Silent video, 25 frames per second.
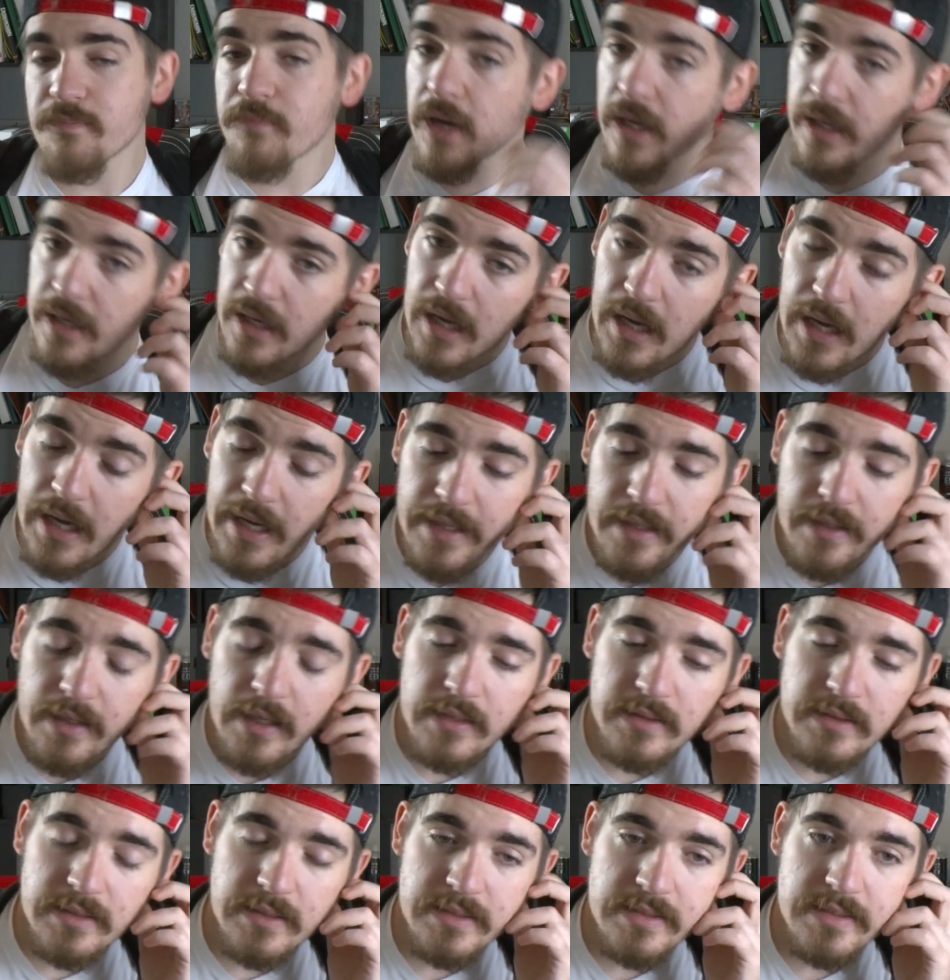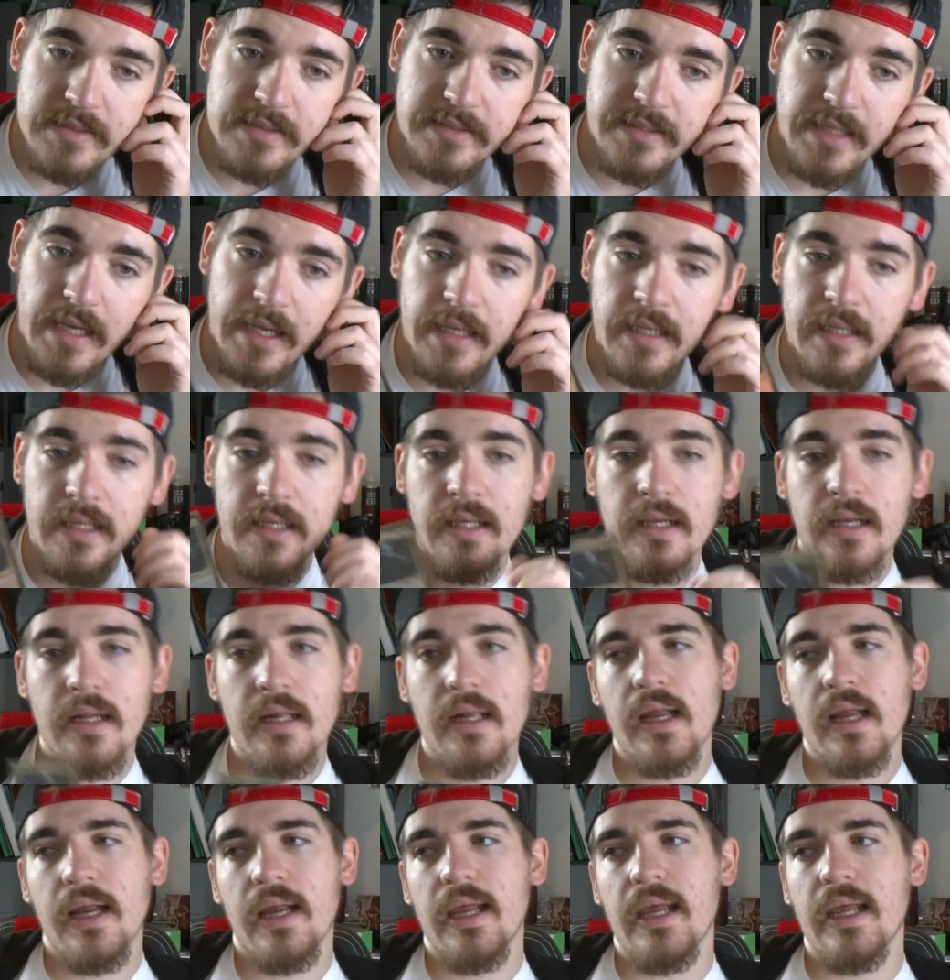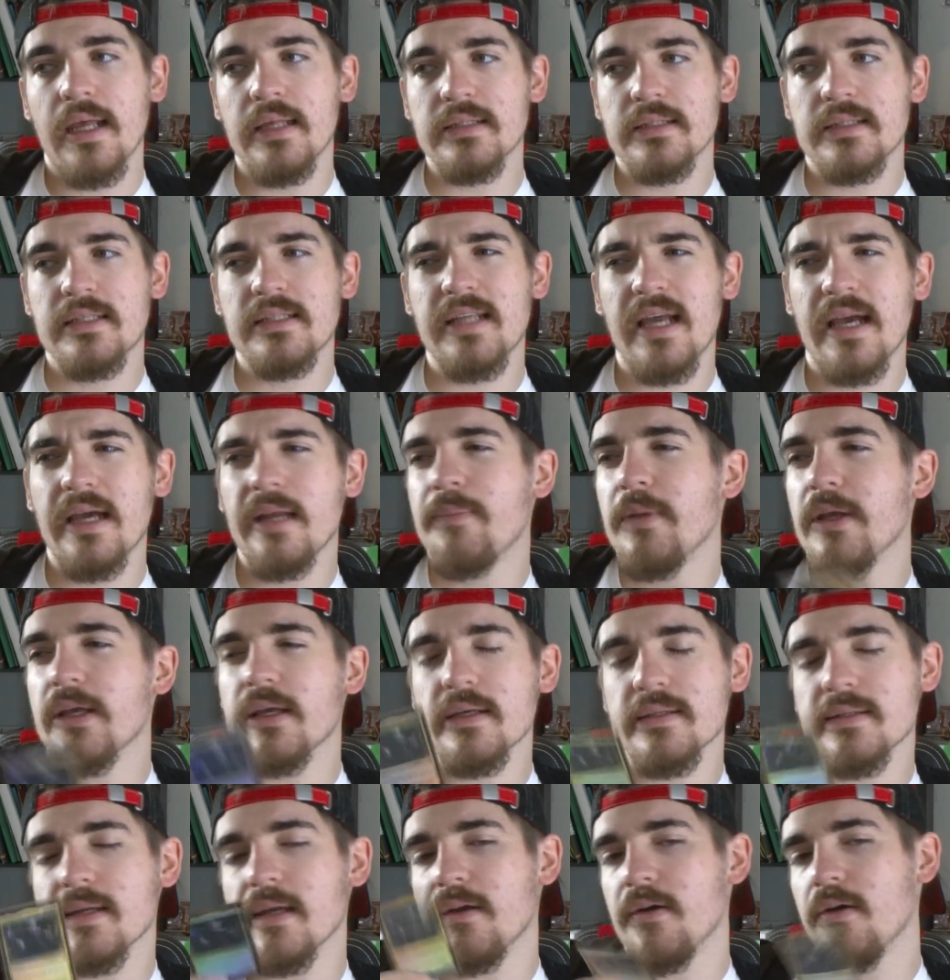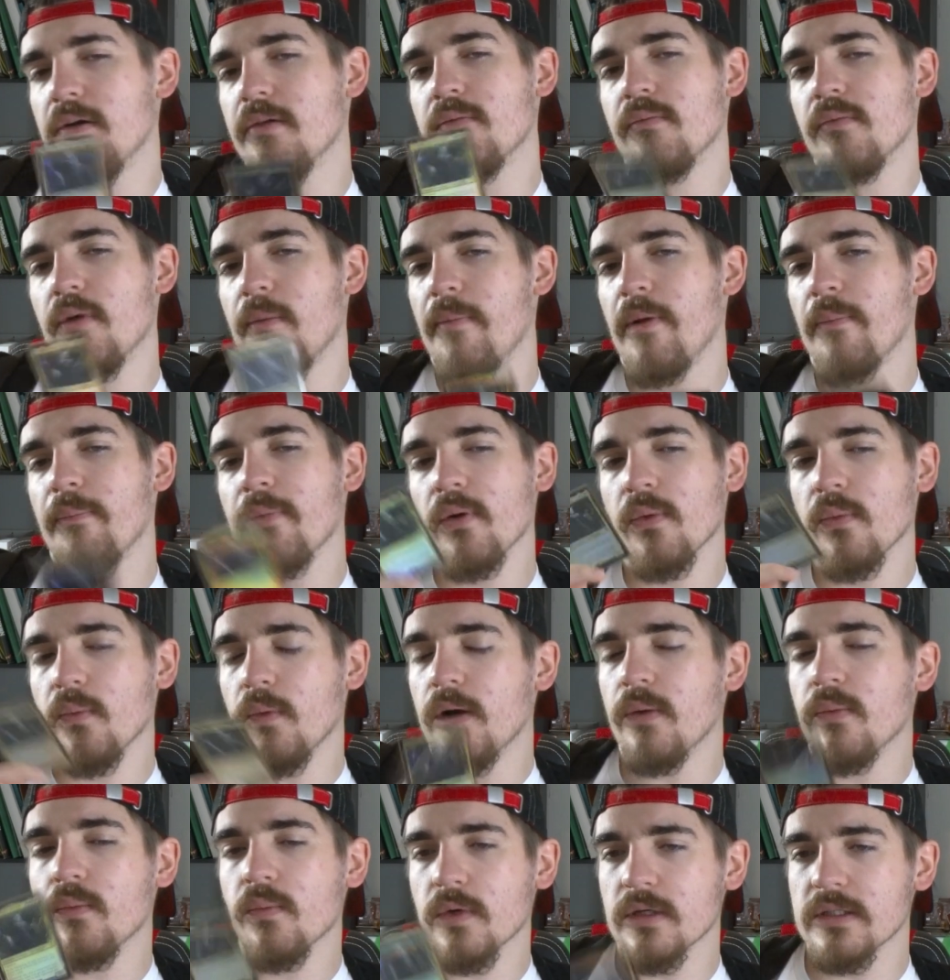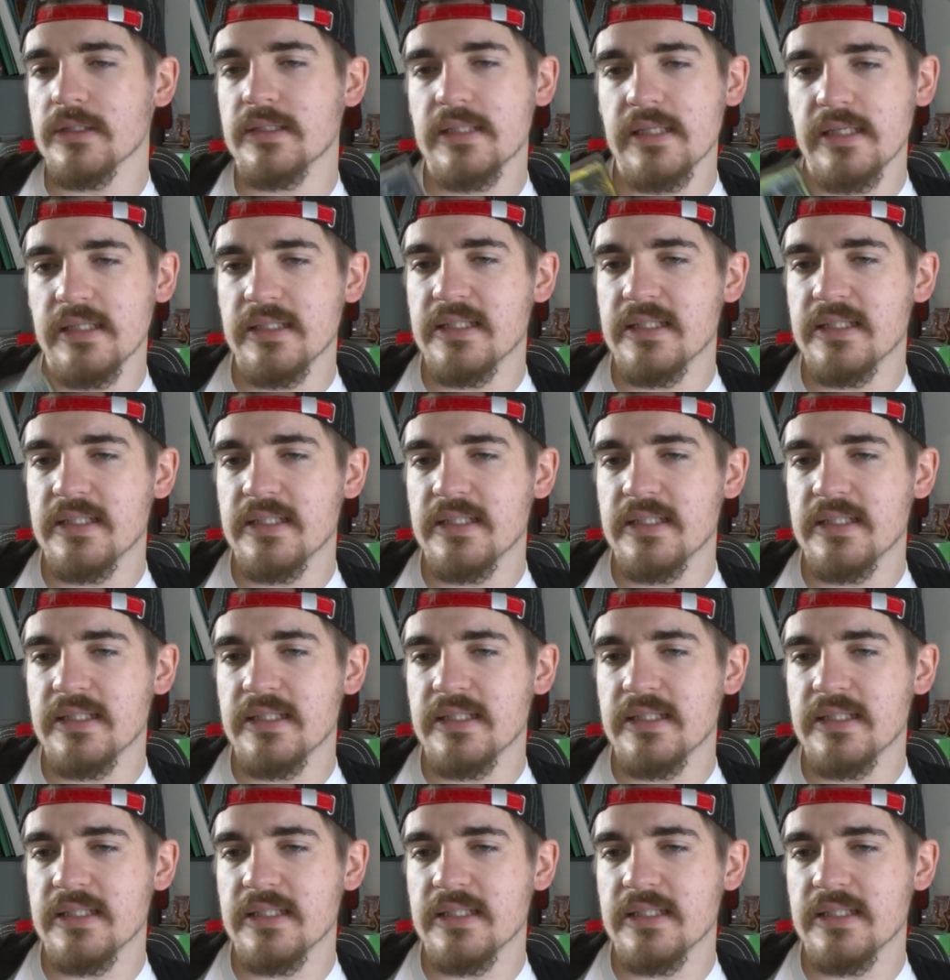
But I got this deck instead because I couldn't remember what was the